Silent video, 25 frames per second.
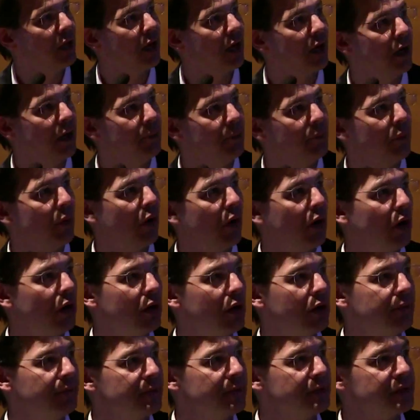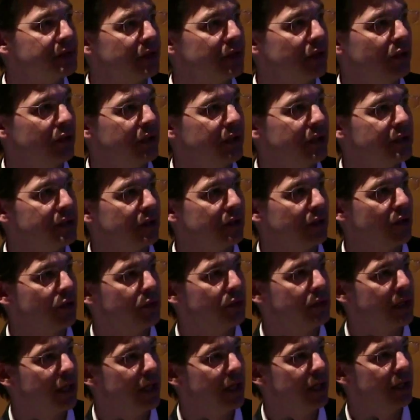Our facility is
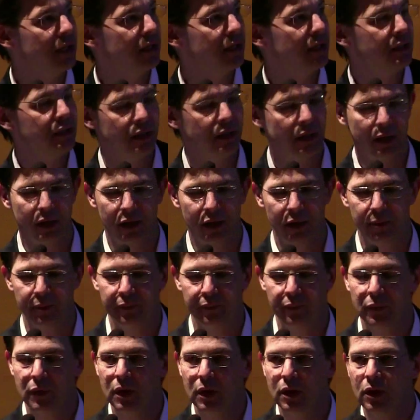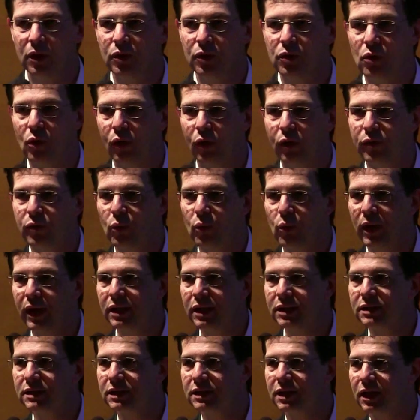located
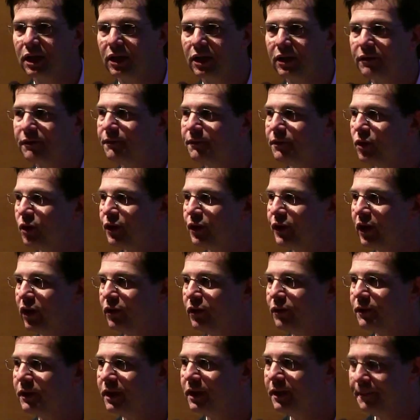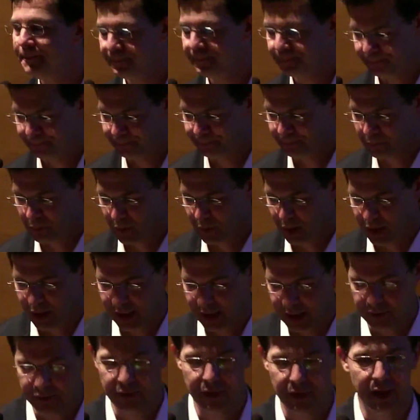northwest of Philadelphia.
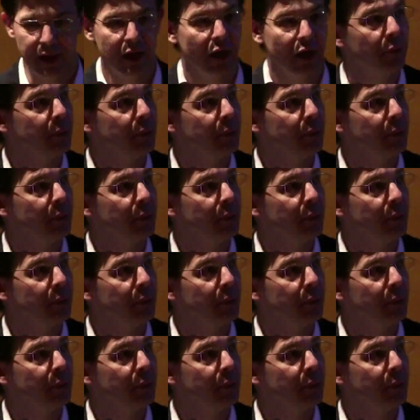And today I'll